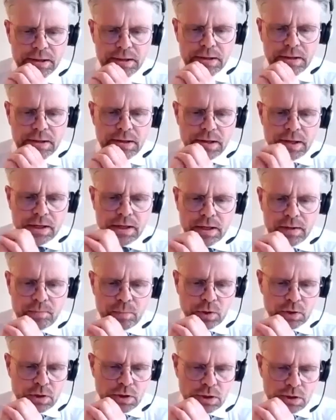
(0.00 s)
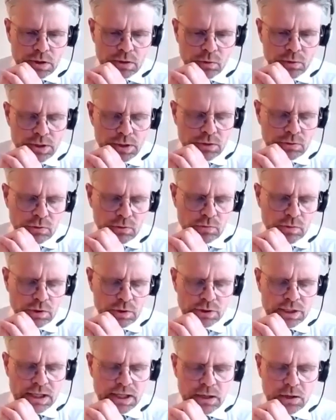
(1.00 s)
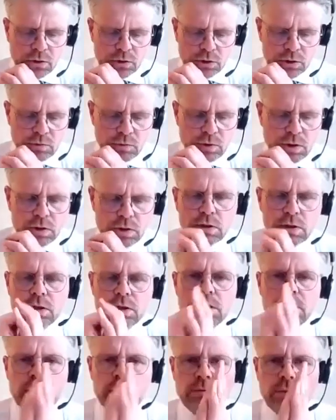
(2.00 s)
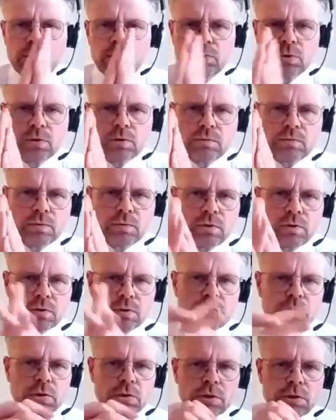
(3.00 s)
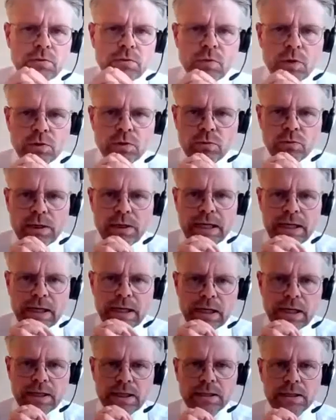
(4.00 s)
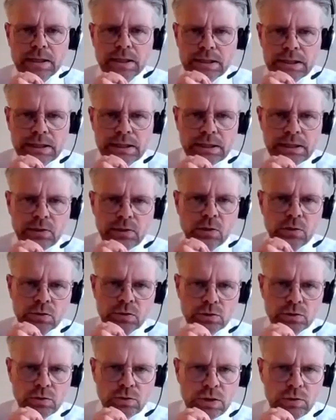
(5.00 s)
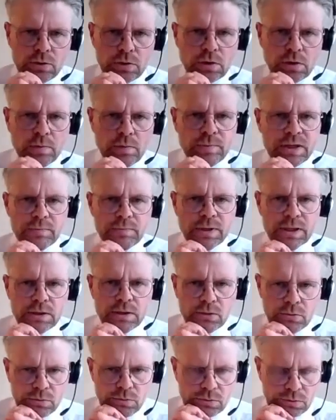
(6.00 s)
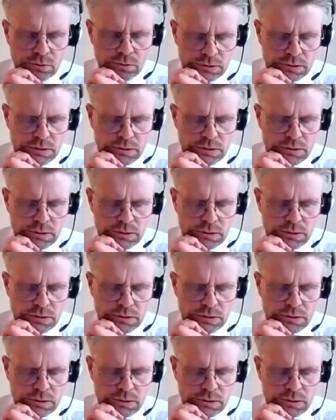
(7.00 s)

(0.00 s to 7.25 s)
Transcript: But looking towards the Council work, we would, of course, want to highlight also our commitment to